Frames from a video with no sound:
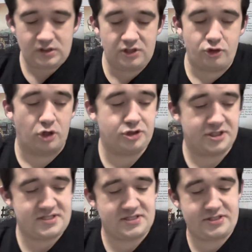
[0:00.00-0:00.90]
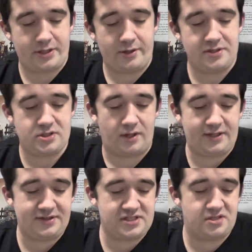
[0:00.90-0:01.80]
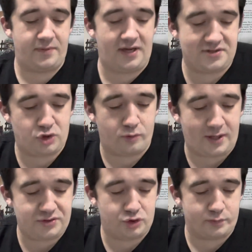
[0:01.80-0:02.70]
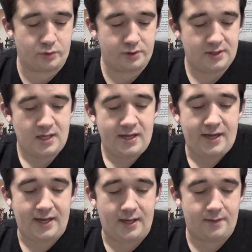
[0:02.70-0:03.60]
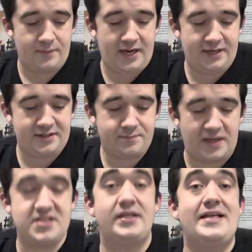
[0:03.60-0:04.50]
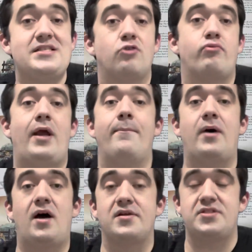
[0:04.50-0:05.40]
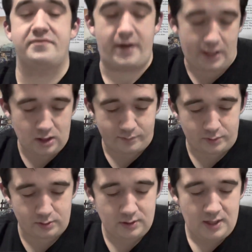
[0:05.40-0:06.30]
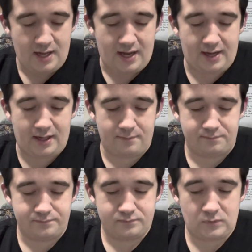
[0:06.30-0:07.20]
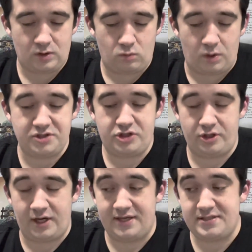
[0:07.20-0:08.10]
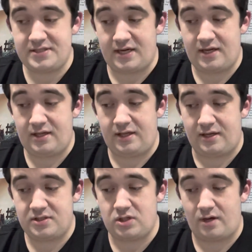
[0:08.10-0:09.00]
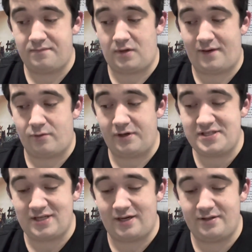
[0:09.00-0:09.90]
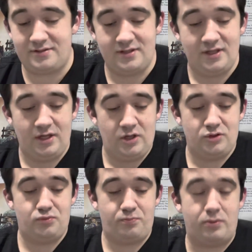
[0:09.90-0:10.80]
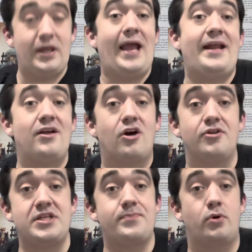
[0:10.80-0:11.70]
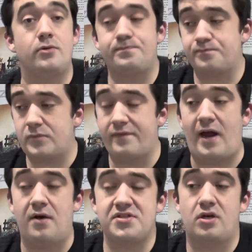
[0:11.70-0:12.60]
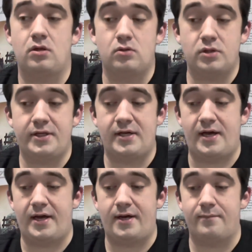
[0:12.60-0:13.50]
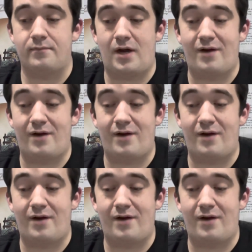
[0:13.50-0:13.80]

not just this scenario. So I need this to be a 2x2 board, and it basically is the Ramparts of Erebor. Once you guys, so I've already started planning on this board of how it's going to look. I'm